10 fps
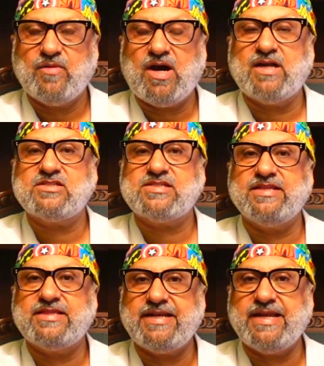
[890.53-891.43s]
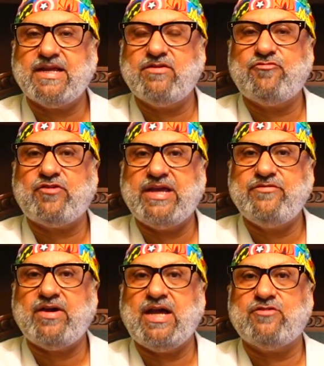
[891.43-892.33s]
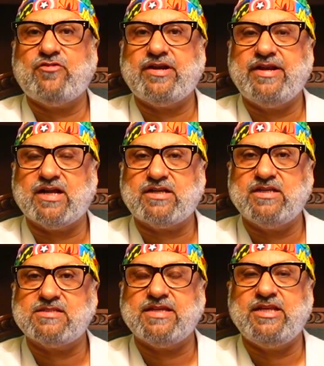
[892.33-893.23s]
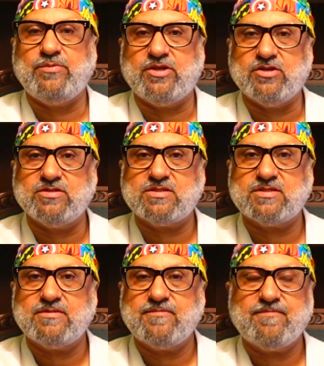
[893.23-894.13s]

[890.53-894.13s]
are synthetic 5-alpha reductase inhibitors.